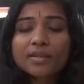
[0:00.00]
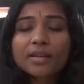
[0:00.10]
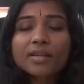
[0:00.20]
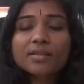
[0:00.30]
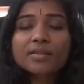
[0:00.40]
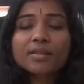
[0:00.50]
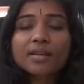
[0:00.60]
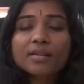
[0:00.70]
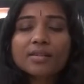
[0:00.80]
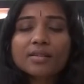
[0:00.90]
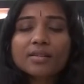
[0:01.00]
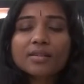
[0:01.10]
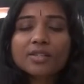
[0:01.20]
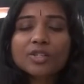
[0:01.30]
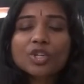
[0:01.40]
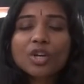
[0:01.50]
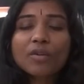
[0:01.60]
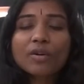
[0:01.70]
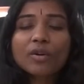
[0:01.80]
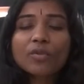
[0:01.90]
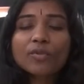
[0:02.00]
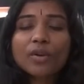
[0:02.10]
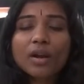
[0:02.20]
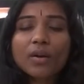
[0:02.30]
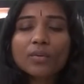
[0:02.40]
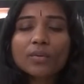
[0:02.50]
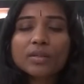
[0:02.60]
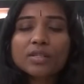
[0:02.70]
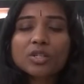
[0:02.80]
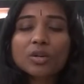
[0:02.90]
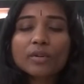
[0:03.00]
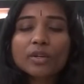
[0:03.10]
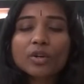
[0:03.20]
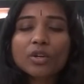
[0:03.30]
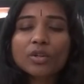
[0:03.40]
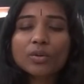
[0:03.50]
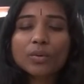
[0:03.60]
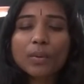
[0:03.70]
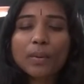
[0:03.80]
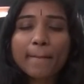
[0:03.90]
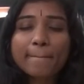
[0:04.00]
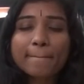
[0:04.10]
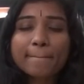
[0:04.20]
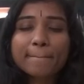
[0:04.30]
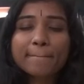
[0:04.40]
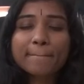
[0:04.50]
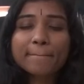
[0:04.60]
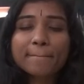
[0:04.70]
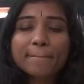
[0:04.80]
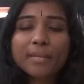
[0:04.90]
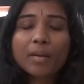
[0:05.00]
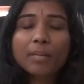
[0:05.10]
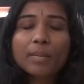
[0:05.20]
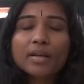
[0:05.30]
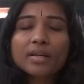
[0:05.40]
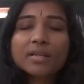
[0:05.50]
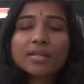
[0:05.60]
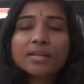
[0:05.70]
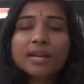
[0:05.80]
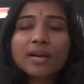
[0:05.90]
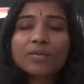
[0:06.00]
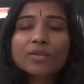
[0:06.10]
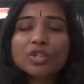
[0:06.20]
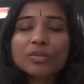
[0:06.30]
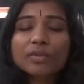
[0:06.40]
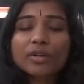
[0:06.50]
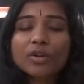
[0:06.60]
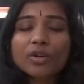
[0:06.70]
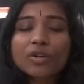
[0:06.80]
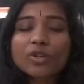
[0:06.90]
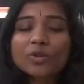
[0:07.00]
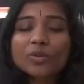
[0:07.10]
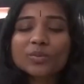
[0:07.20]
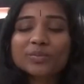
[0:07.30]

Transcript: Just that shower of love is showering on you. Abundant love is showering on you.